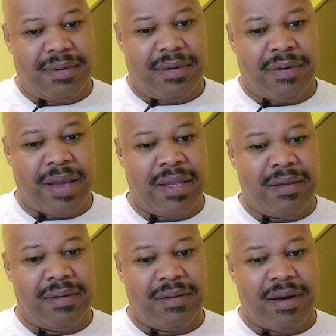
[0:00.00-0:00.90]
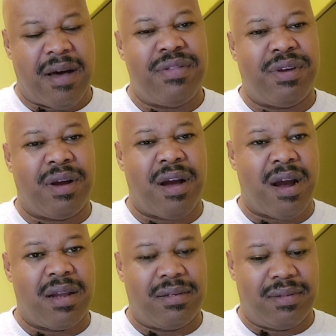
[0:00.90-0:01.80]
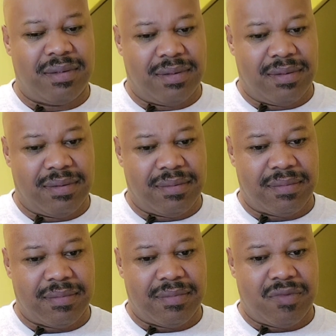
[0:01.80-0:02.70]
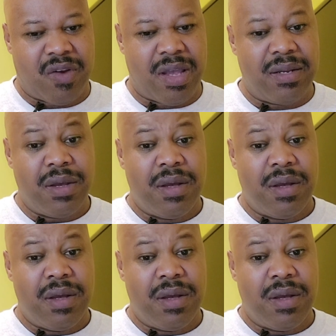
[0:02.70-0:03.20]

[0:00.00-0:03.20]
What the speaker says: right, on their hearts, right?